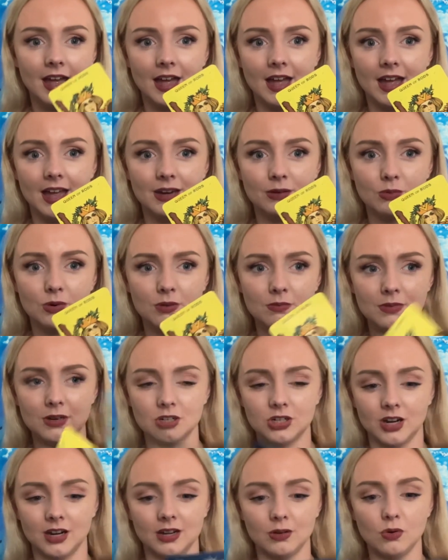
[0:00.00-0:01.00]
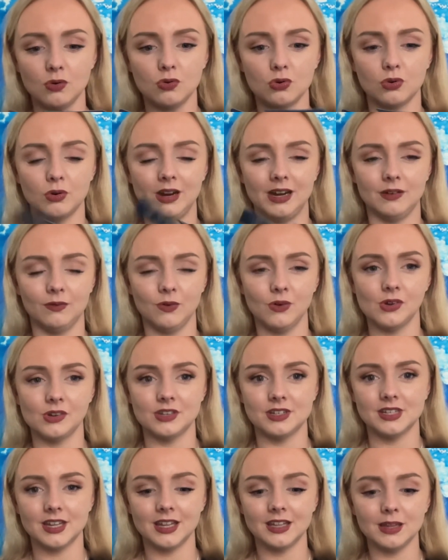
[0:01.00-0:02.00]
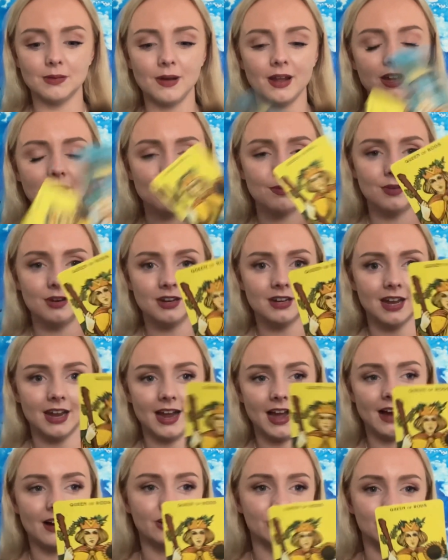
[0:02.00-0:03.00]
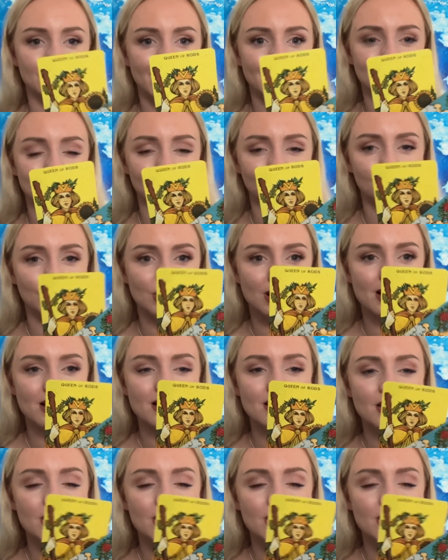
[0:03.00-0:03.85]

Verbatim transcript: And what am I trying to... Oh, Queen of Wands. Like, they might communicate how attractive you are.